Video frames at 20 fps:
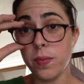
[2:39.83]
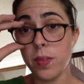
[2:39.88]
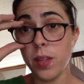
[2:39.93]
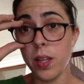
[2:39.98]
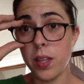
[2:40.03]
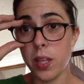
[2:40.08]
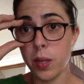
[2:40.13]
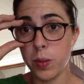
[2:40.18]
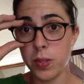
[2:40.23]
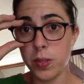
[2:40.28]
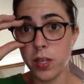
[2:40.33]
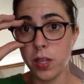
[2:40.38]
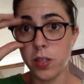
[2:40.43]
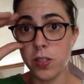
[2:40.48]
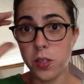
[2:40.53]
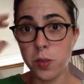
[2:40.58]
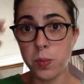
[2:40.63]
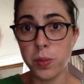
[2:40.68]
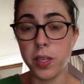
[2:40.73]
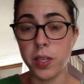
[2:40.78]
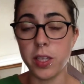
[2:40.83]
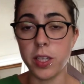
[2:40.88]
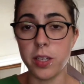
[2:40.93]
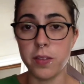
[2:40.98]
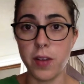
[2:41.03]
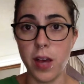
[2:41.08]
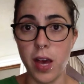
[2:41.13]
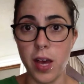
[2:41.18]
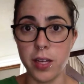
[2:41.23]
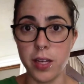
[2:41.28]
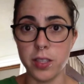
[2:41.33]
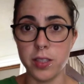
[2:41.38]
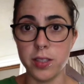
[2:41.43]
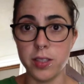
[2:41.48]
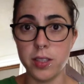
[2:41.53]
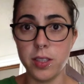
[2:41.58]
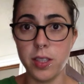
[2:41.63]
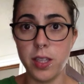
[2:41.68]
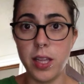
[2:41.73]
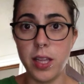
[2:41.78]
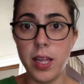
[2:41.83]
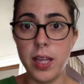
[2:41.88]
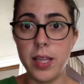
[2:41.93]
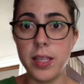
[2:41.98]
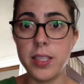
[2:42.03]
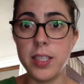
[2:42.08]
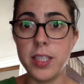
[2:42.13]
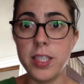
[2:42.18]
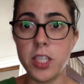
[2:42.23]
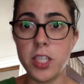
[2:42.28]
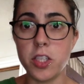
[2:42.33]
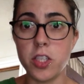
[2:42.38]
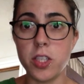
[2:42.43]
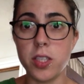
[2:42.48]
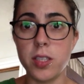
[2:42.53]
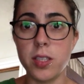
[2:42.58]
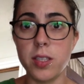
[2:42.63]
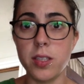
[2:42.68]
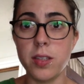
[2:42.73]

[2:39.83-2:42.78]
There was also plenty of iron. In addition,